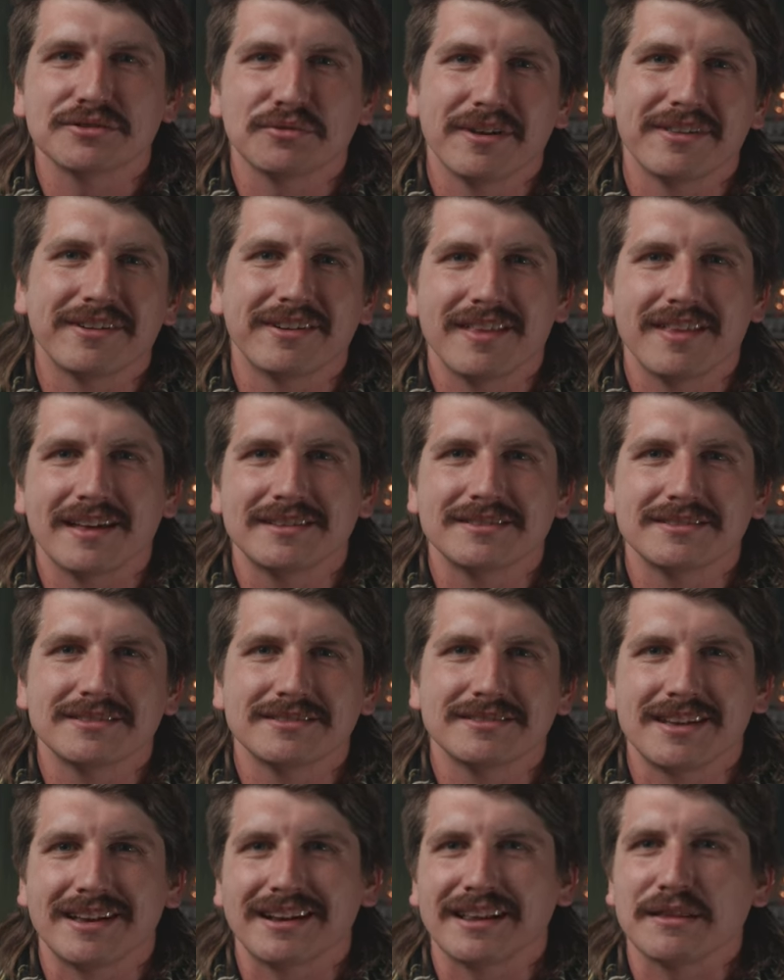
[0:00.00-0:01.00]
whether
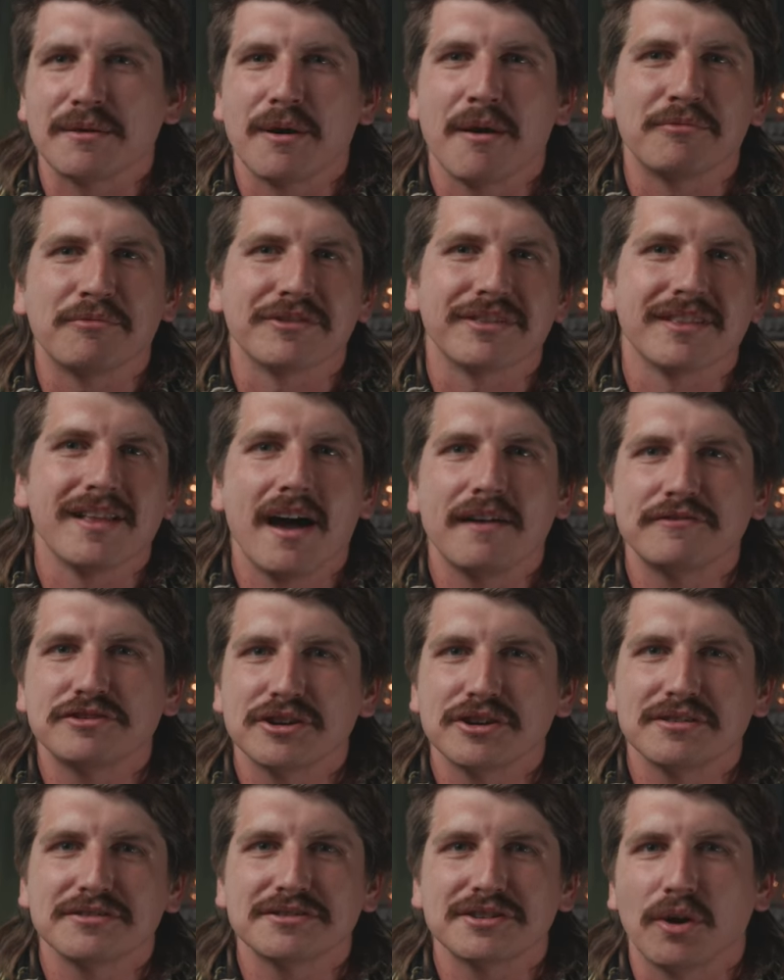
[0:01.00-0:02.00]
that's setting them up with live
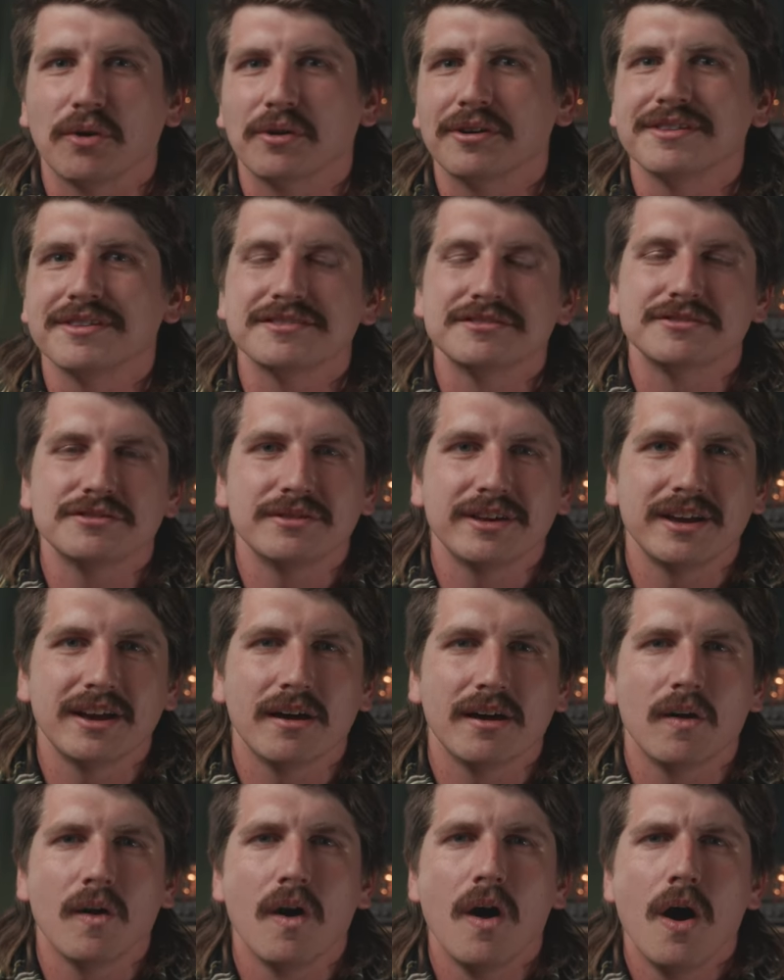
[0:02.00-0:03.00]
shows or in the
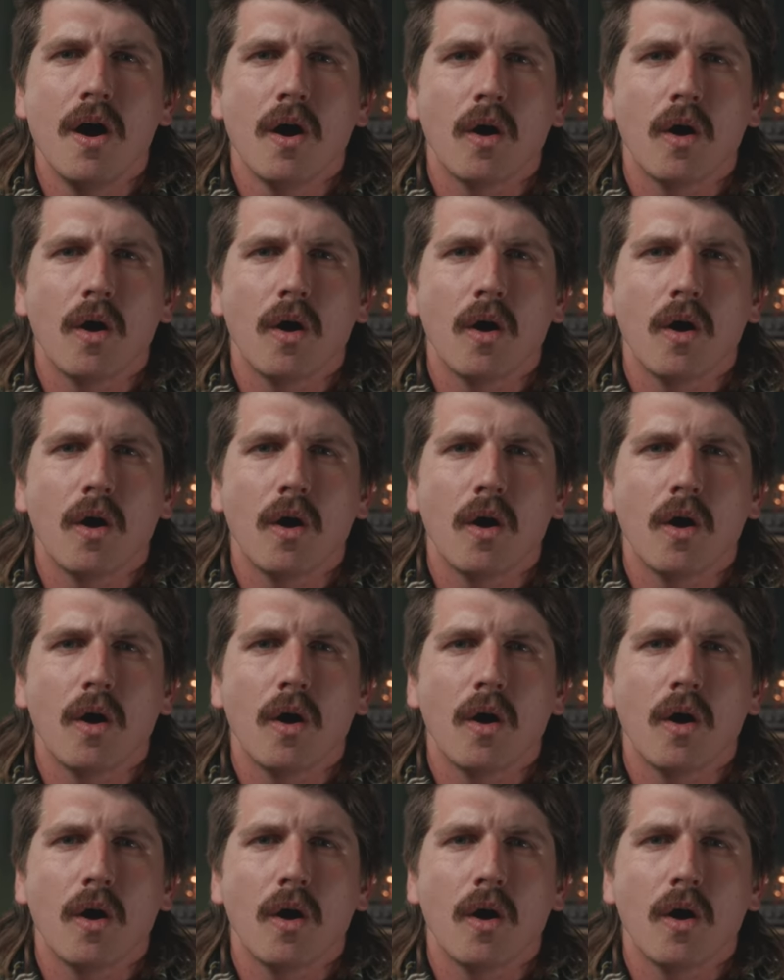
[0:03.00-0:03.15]
studio,